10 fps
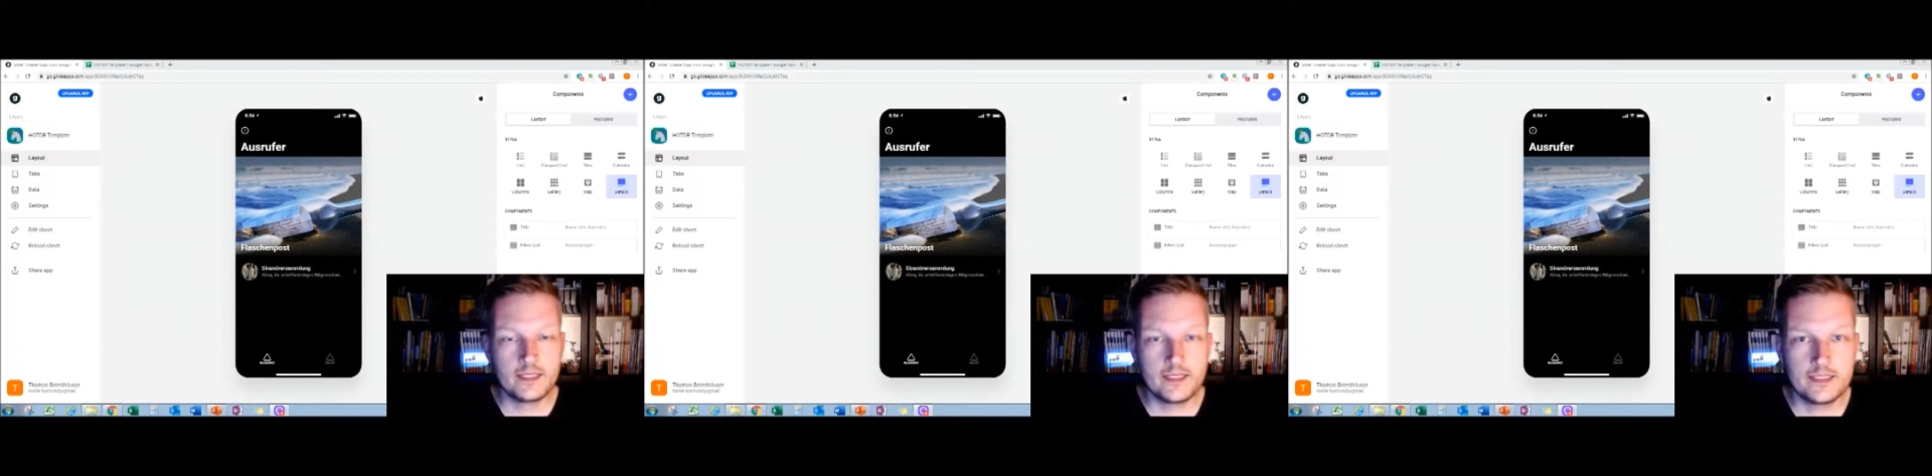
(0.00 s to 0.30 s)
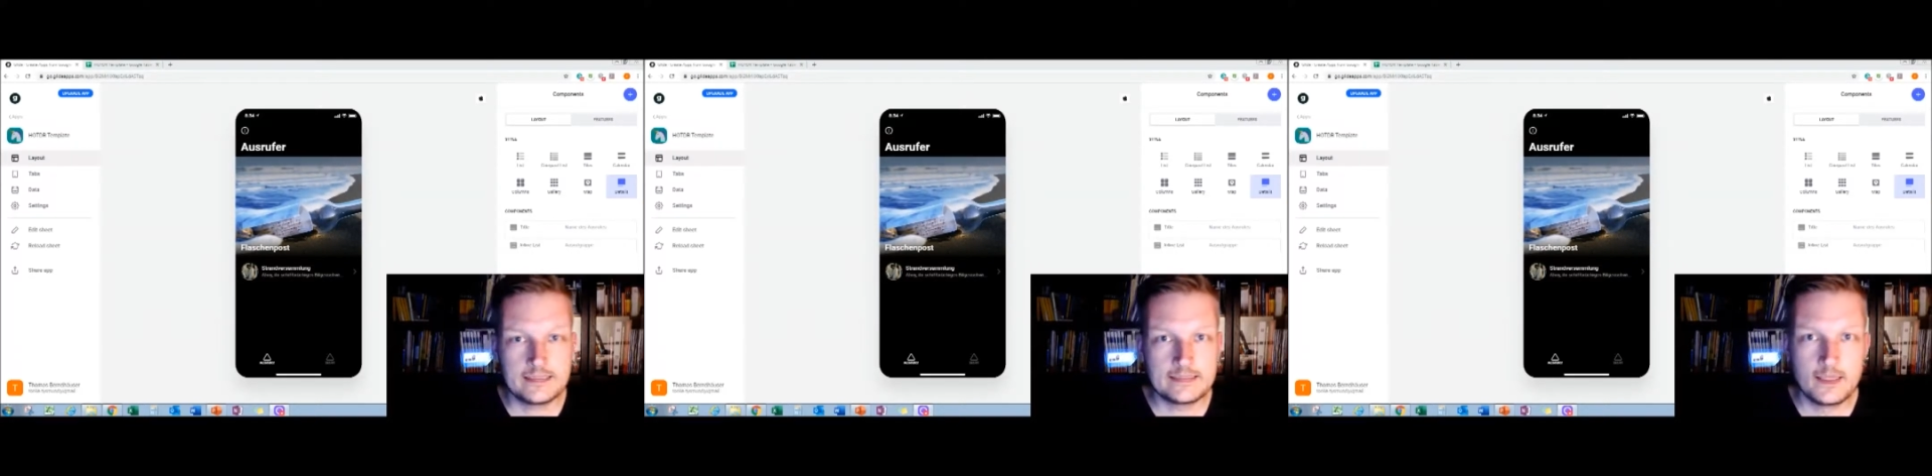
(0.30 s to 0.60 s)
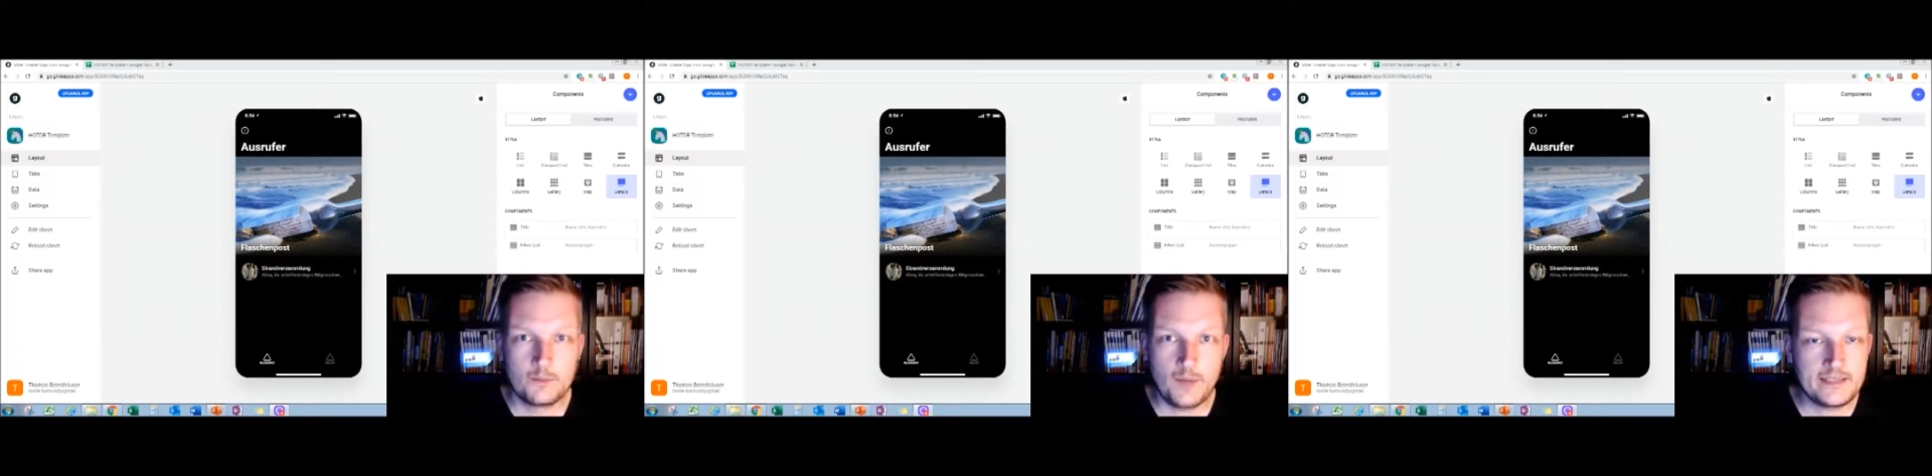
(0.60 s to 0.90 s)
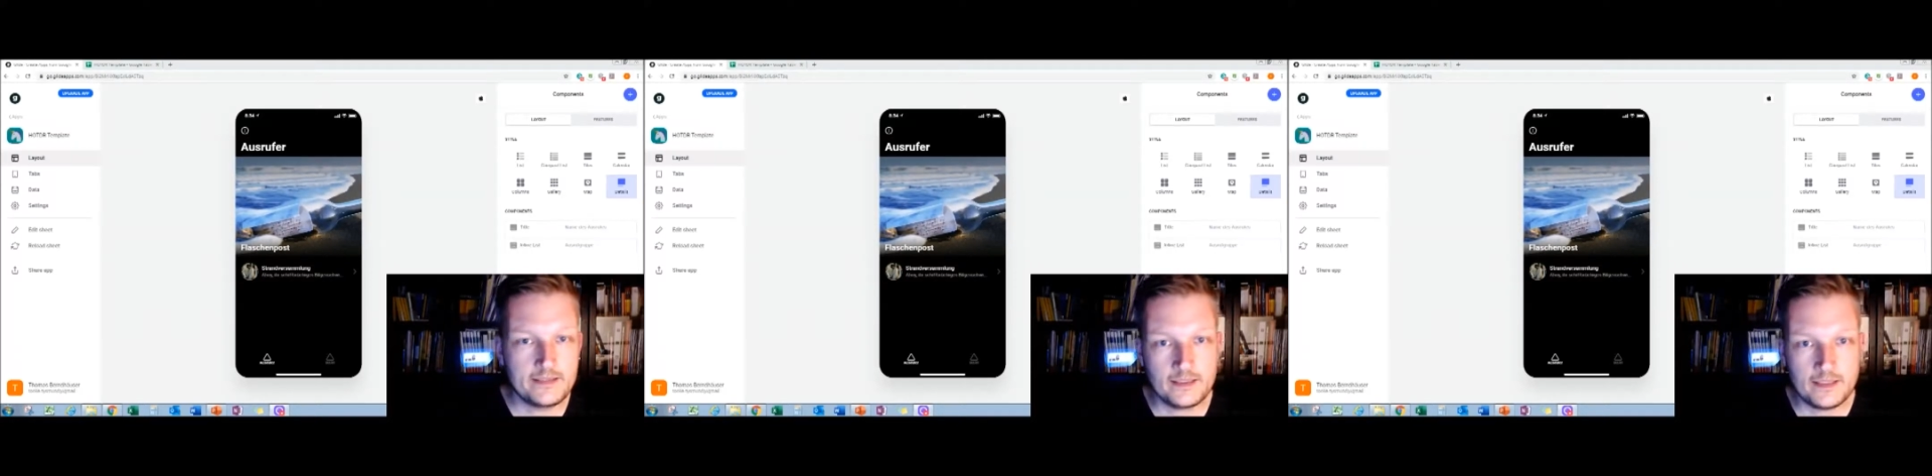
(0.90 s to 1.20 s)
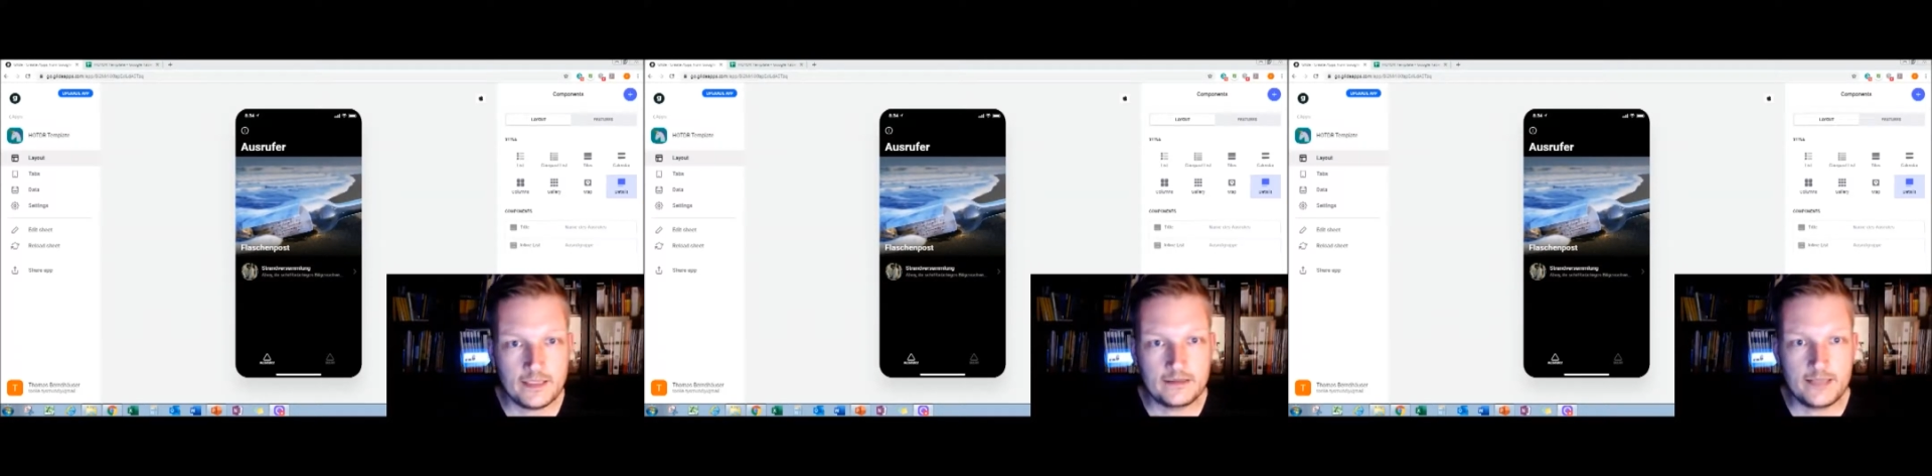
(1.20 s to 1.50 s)
is basically
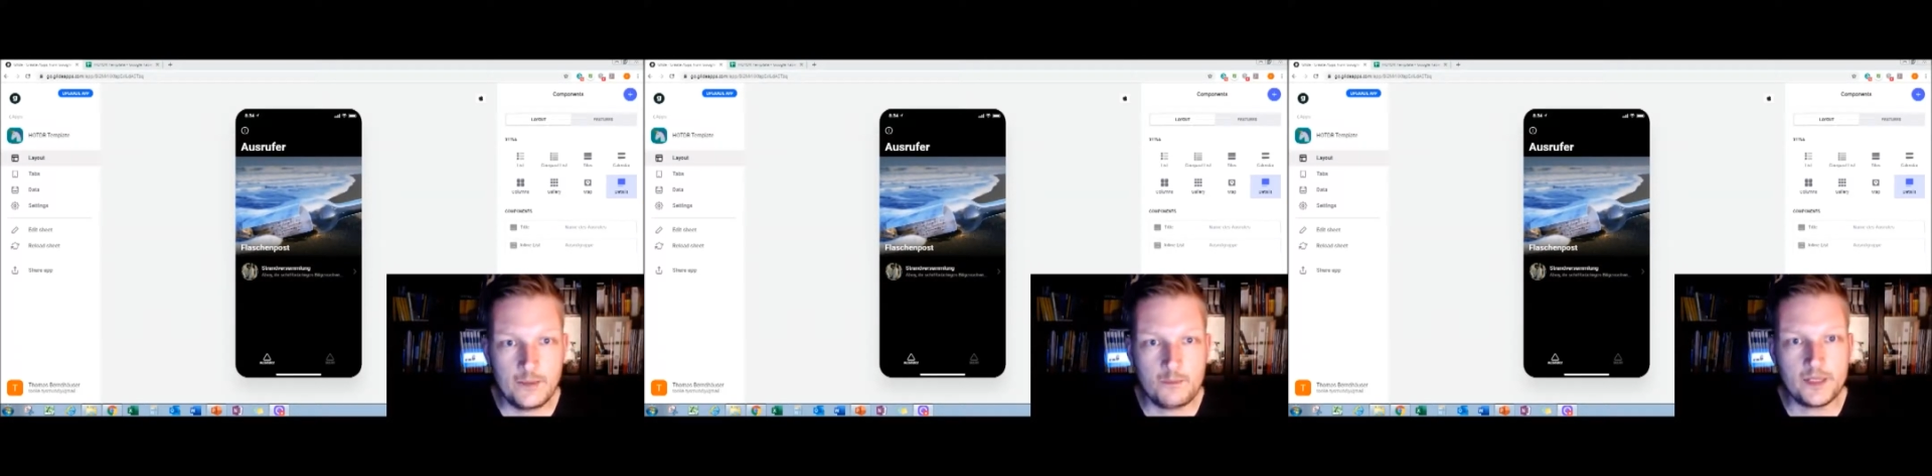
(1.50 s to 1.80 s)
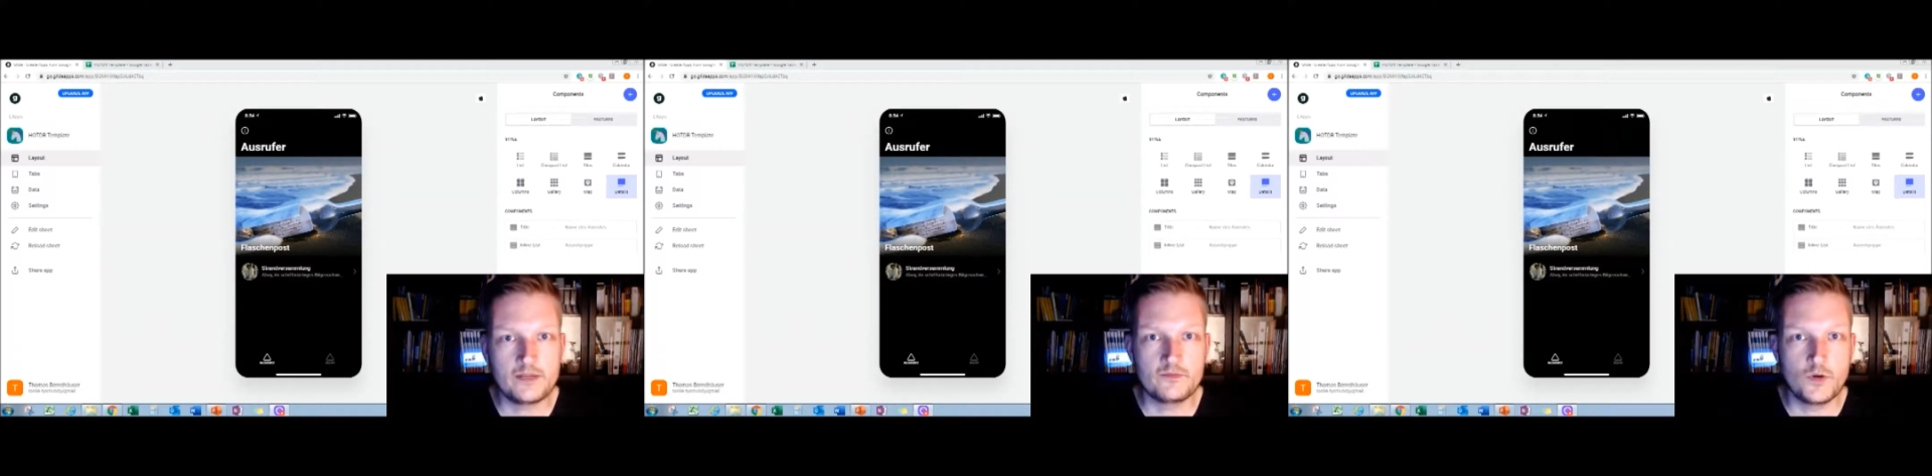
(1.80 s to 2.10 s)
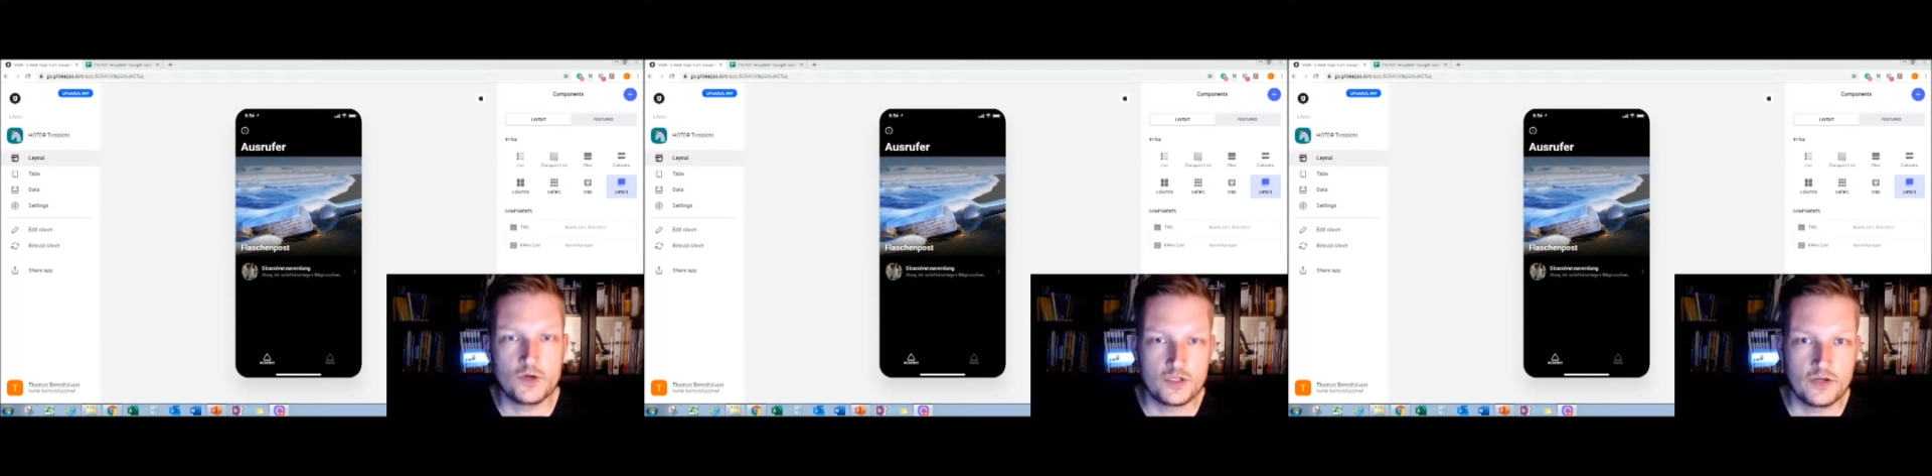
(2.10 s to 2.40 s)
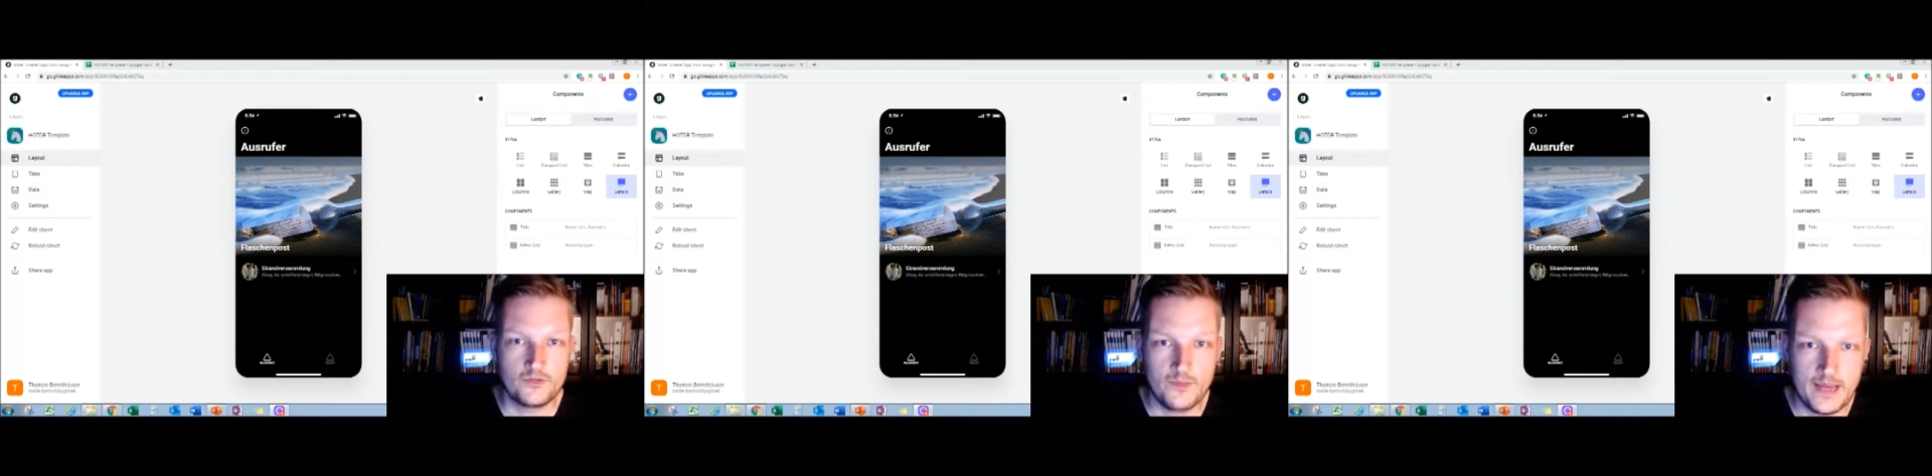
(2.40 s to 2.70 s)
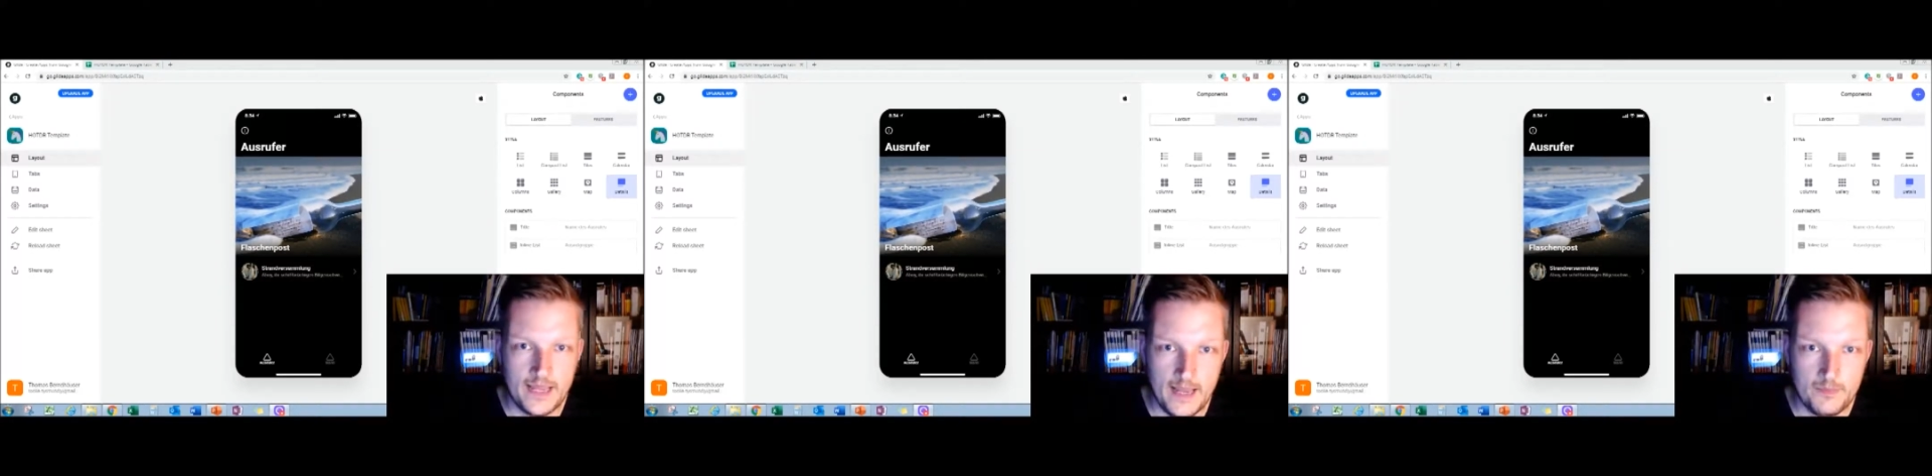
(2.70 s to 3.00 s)
a template version of my
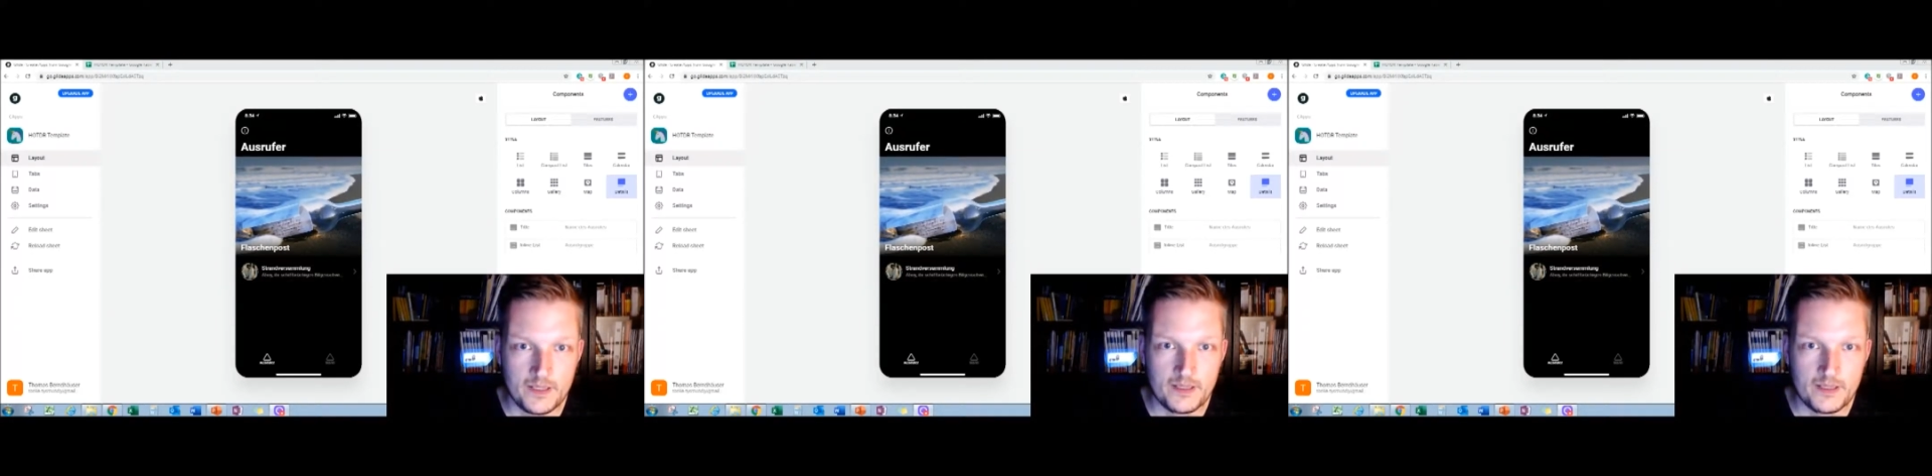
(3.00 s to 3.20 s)
app.